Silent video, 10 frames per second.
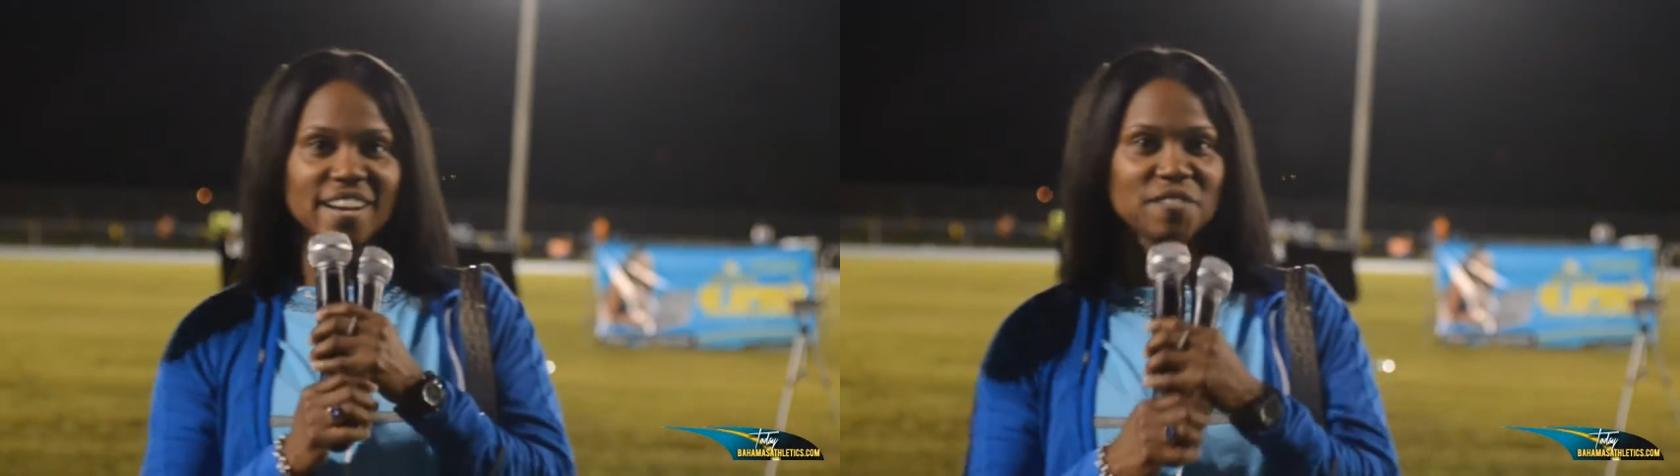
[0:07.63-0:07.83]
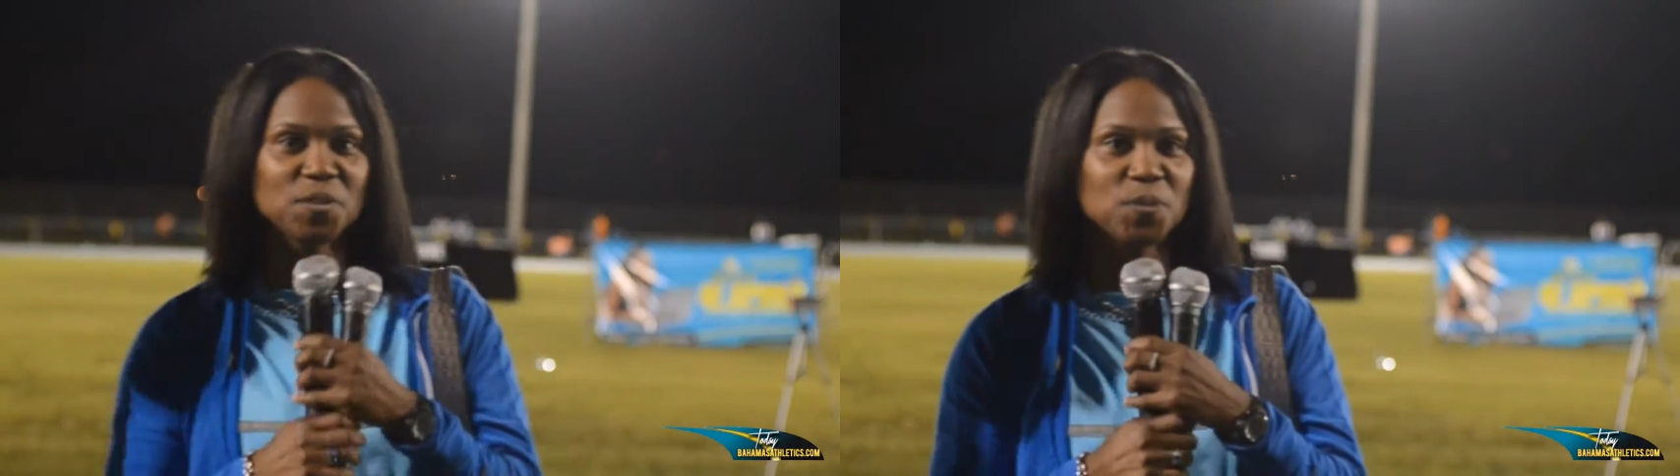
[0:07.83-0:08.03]

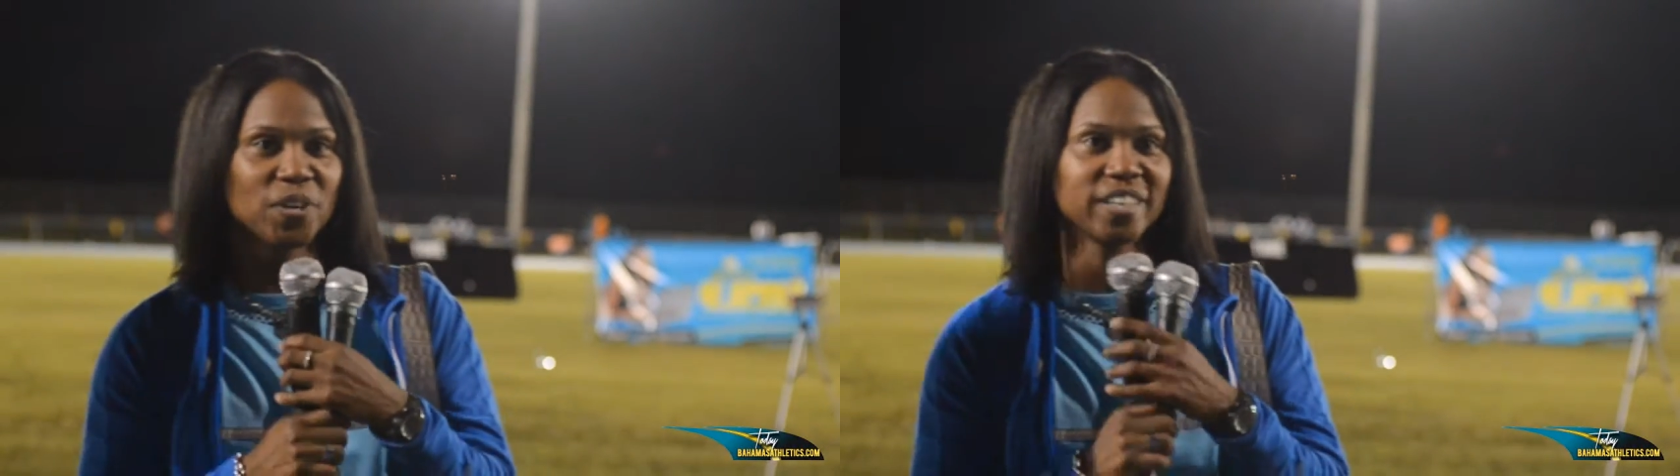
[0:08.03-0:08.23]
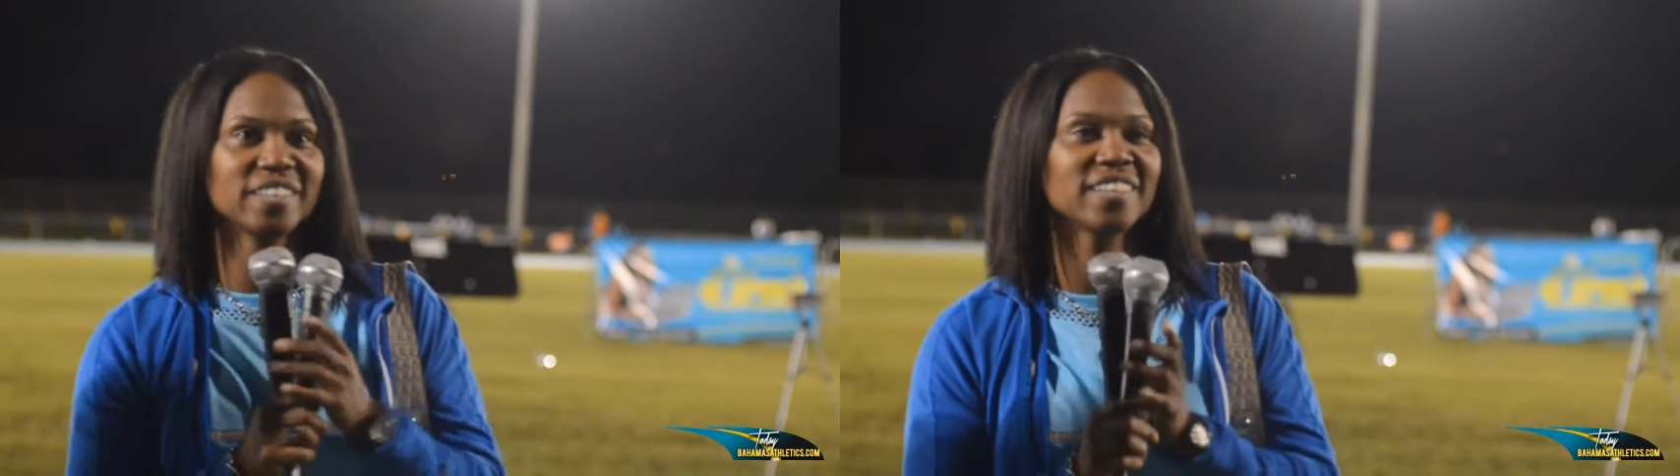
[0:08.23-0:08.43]

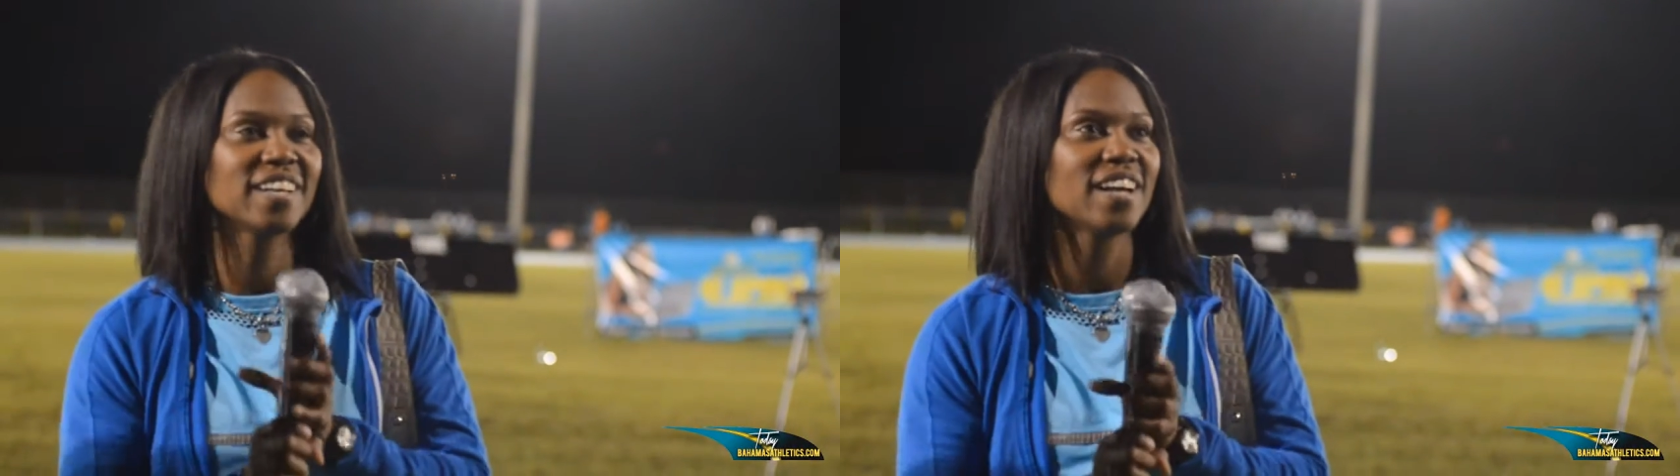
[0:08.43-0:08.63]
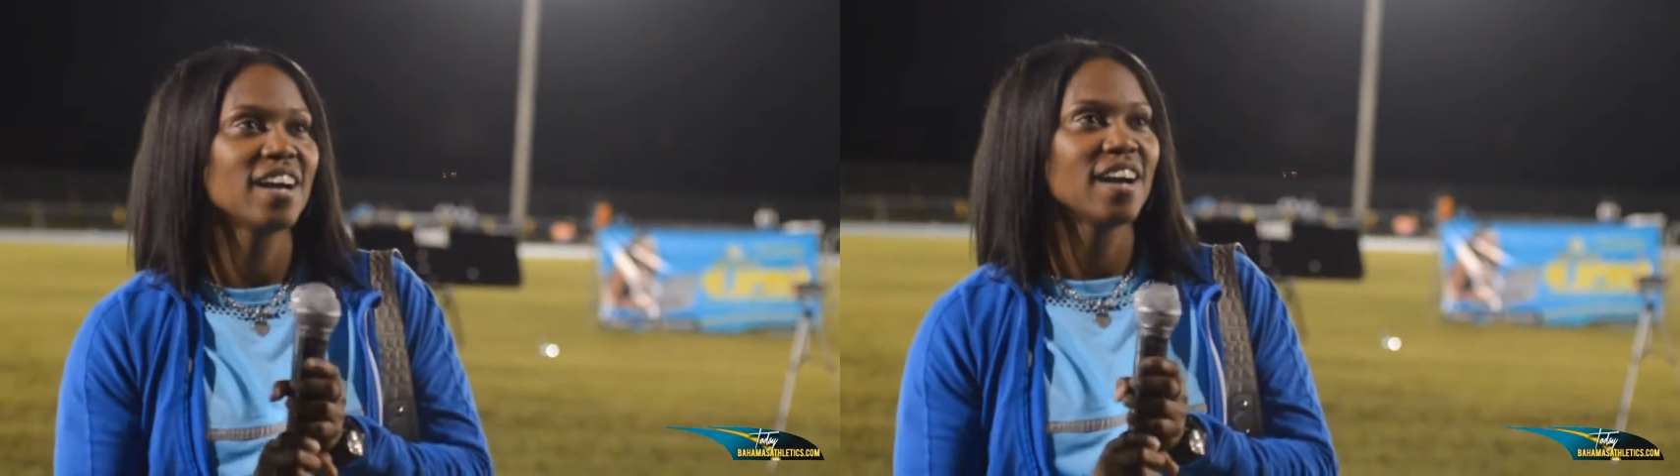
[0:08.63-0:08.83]
everyone.
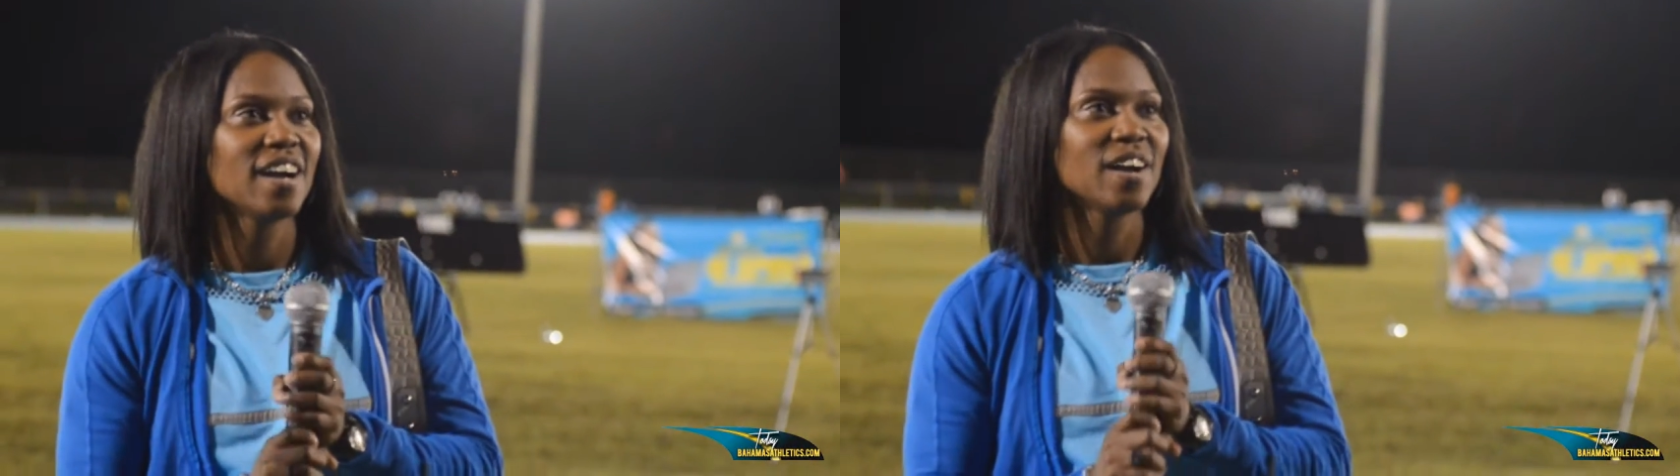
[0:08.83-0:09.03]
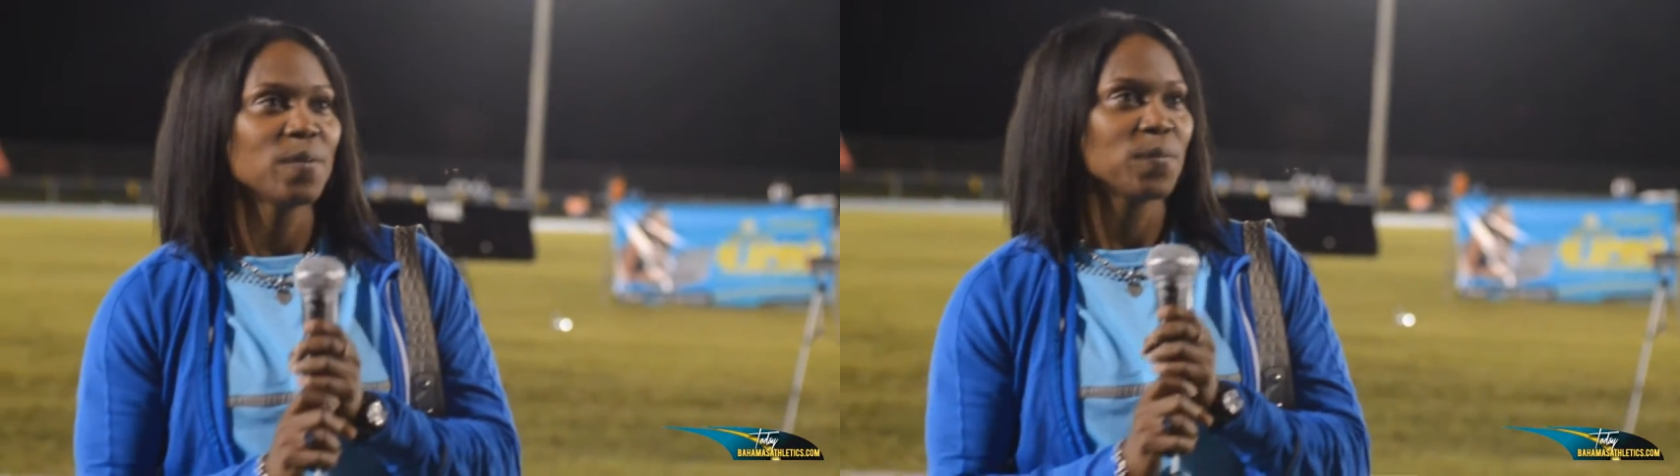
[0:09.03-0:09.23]

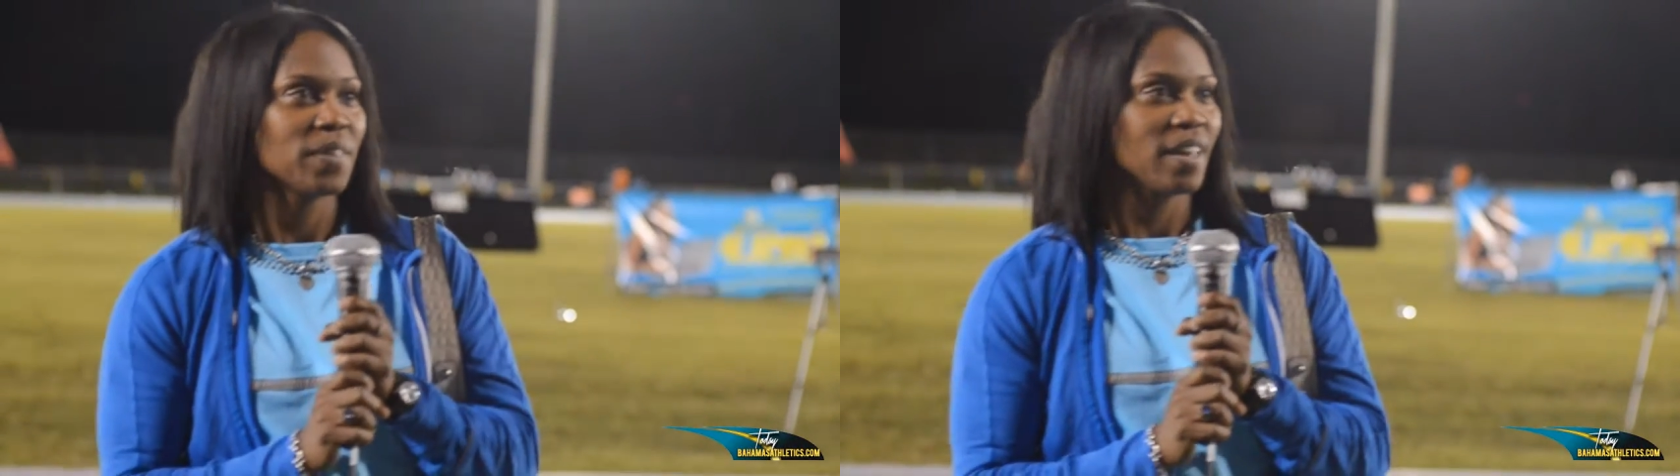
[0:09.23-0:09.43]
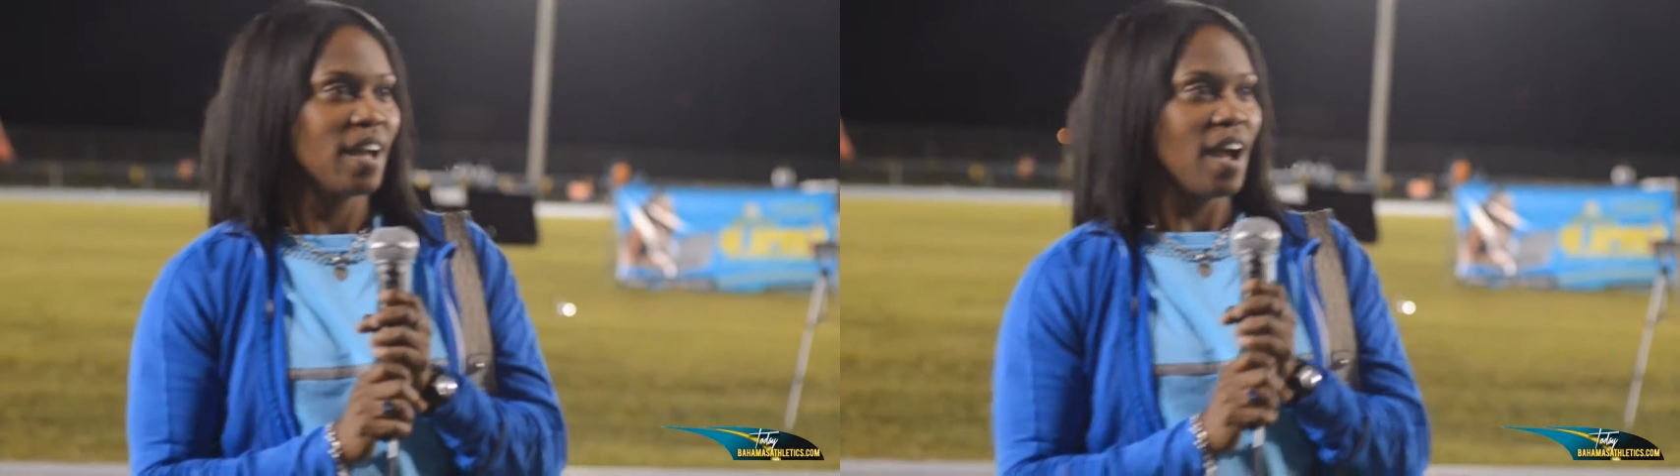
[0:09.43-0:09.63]

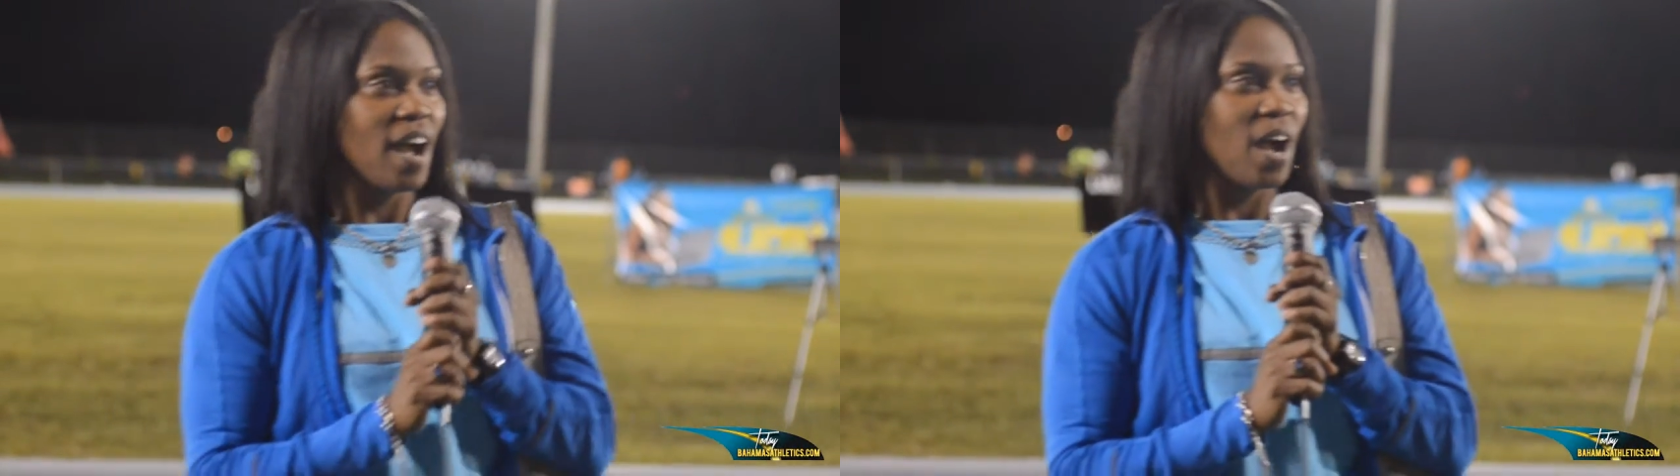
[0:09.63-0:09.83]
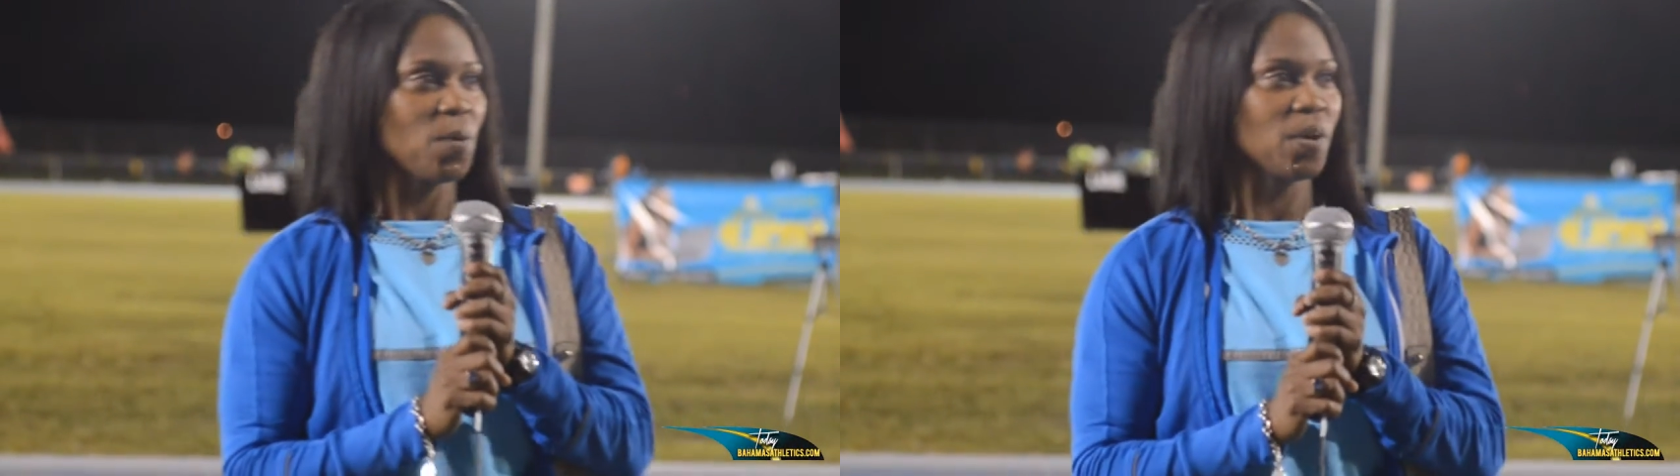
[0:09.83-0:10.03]
I